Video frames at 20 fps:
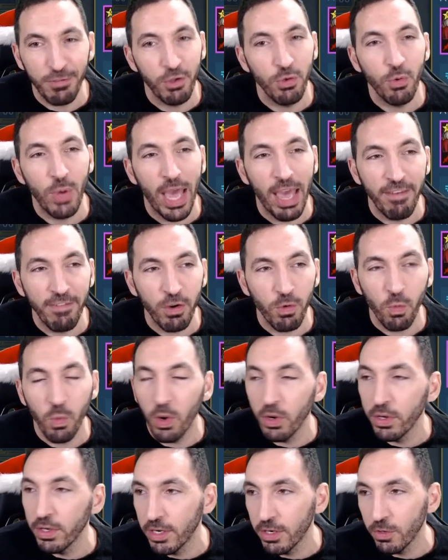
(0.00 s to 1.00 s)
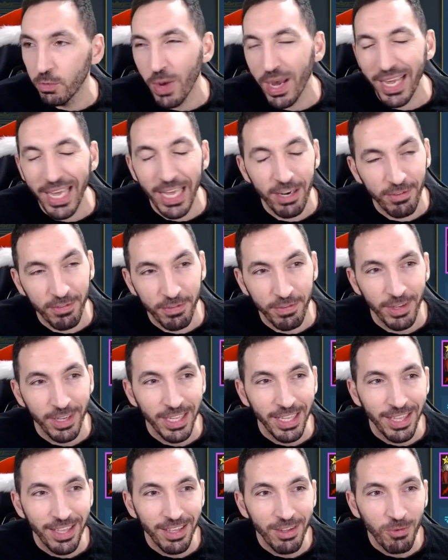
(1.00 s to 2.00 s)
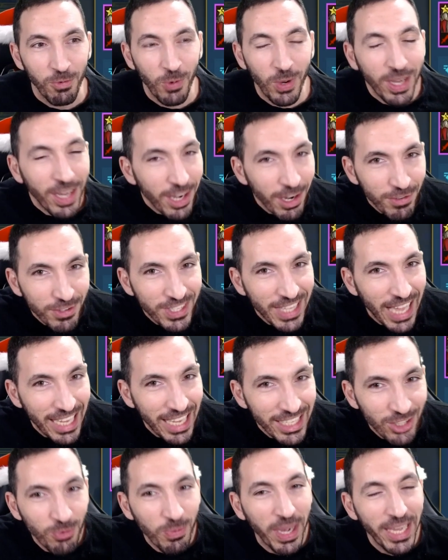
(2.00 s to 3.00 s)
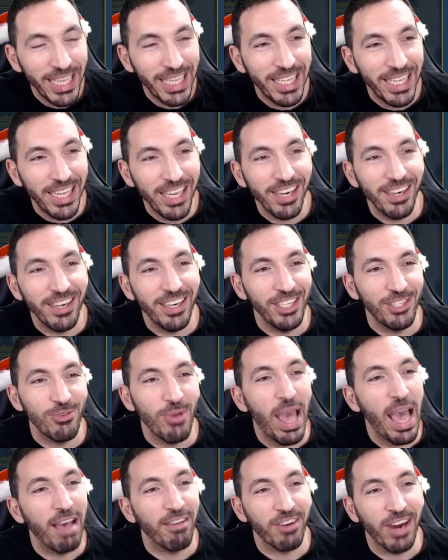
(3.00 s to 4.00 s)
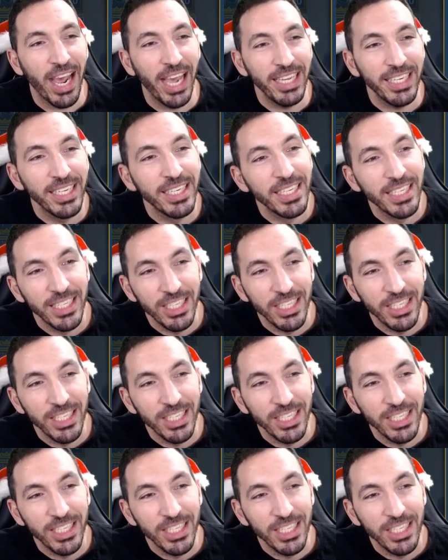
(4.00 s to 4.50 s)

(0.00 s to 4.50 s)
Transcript: if you ever wondered what kind of what kind of stats do my gear need to have, right?